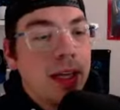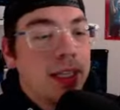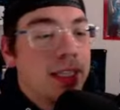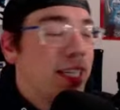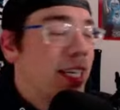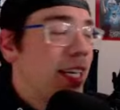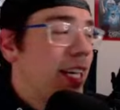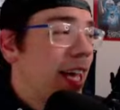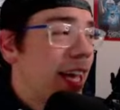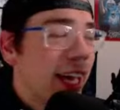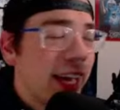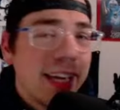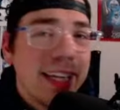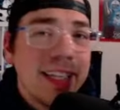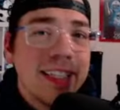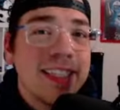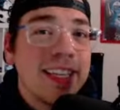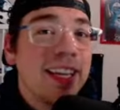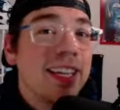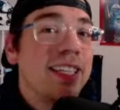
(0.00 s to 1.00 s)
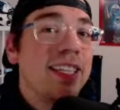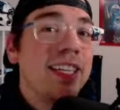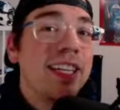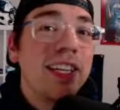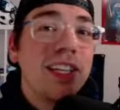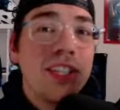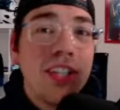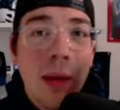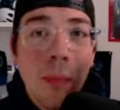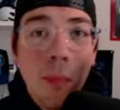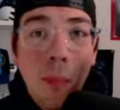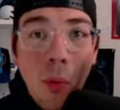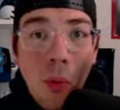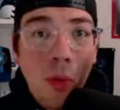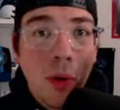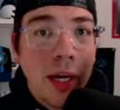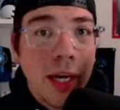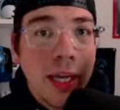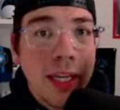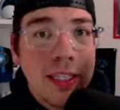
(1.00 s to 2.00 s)
T. Higgins, DJ
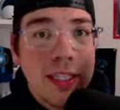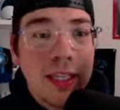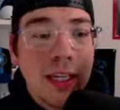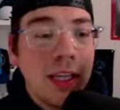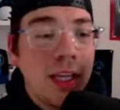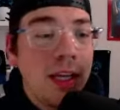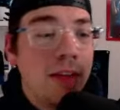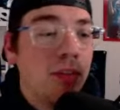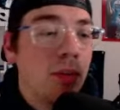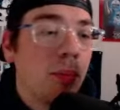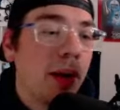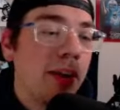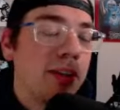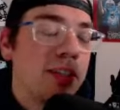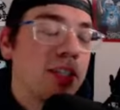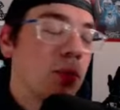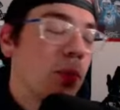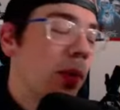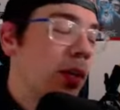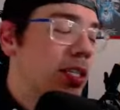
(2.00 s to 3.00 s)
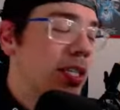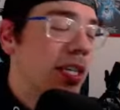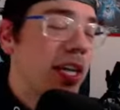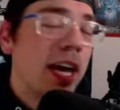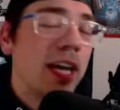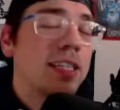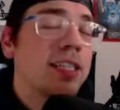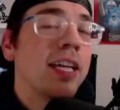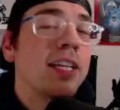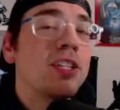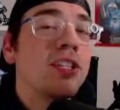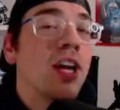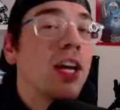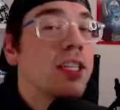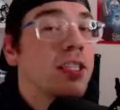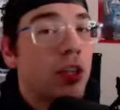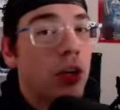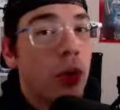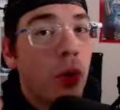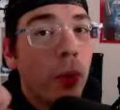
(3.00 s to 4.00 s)
Moore against the Cleveland Browns, as well as Deante
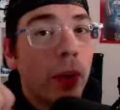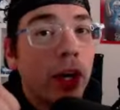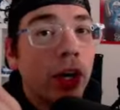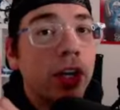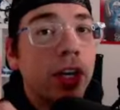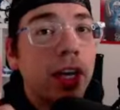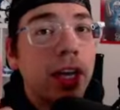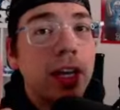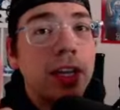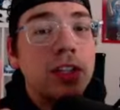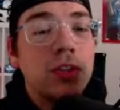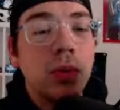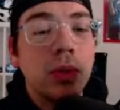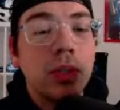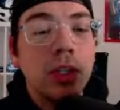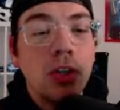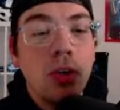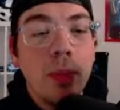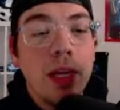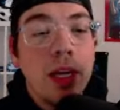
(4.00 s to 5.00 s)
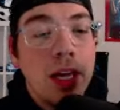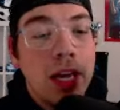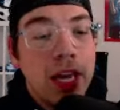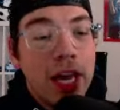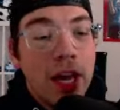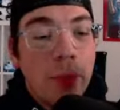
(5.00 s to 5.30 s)
Johnson, who we could get into a little bit.